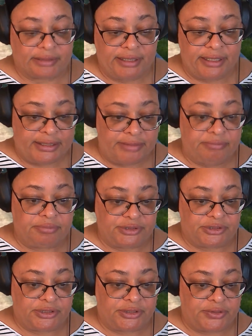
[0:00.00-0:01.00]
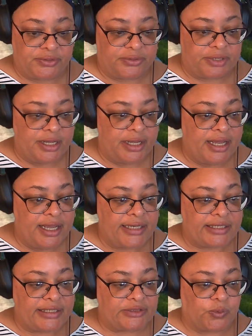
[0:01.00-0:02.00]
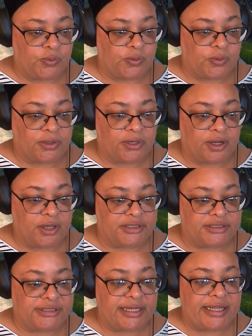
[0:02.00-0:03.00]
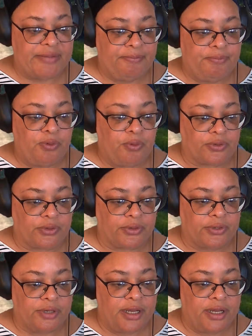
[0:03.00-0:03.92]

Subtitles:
in turn, is the world's largest importer